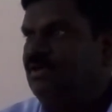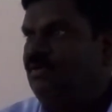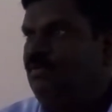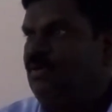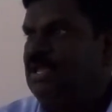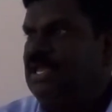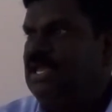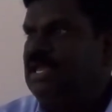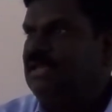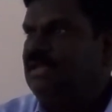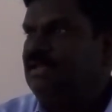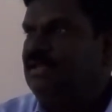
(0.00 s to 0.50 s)

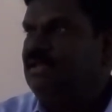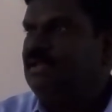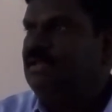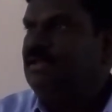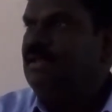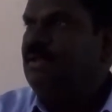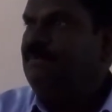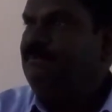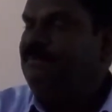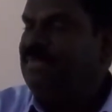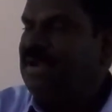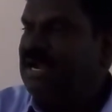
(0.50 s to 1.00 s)
Okay,
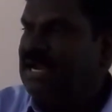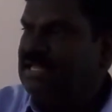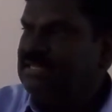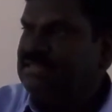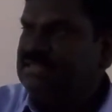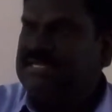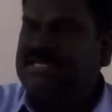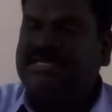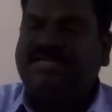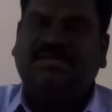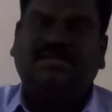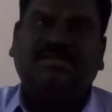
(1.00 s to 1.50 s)

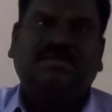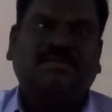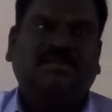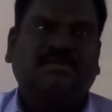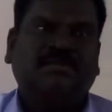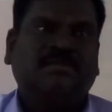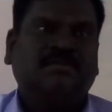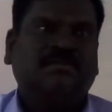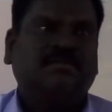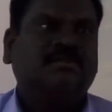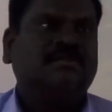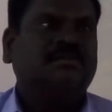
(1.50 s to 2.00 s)
beneath it,
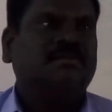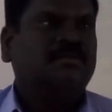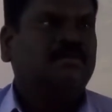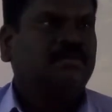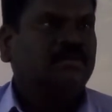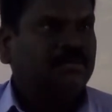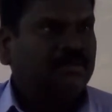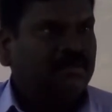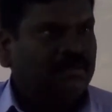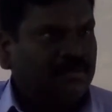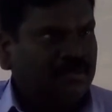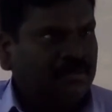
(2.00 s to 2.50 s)

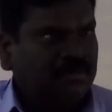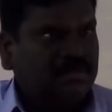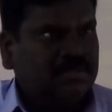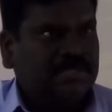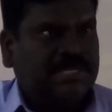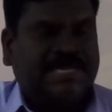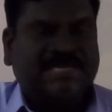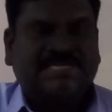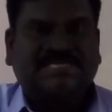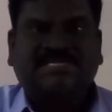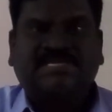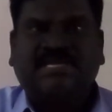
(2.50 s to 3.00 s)

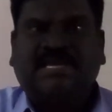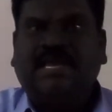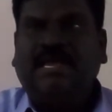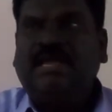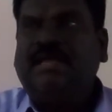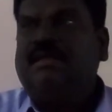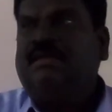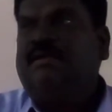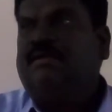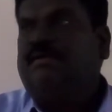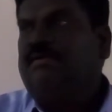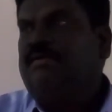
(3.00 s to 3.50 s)
there is
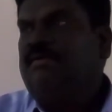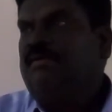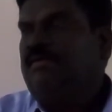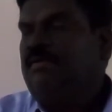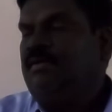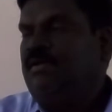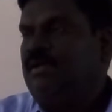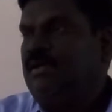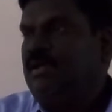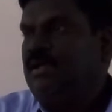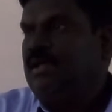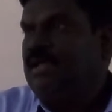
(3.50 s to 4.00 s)
a
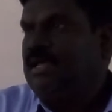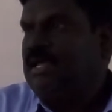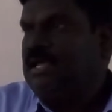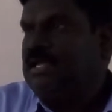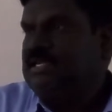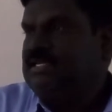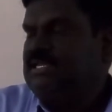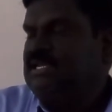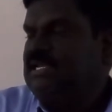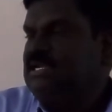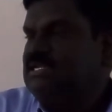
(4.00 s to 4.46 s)
earth